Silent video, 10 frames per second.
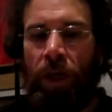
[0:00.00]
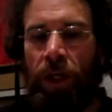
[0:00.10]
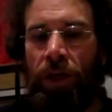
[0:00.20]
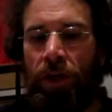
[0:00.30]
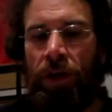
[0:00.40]

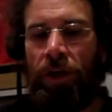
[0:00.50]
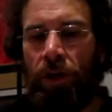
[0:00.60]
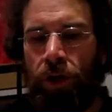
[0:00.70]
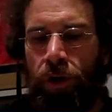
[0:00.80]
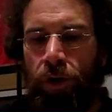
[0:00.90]

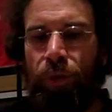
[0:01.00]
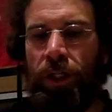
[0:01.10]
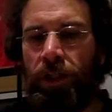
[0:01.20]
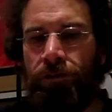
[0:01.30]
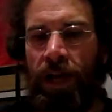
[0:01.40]
He who
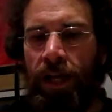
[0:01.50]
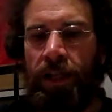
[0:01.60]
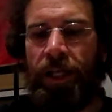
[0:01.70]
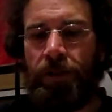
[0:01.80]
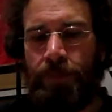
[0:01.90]
would
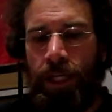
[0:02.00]
valiant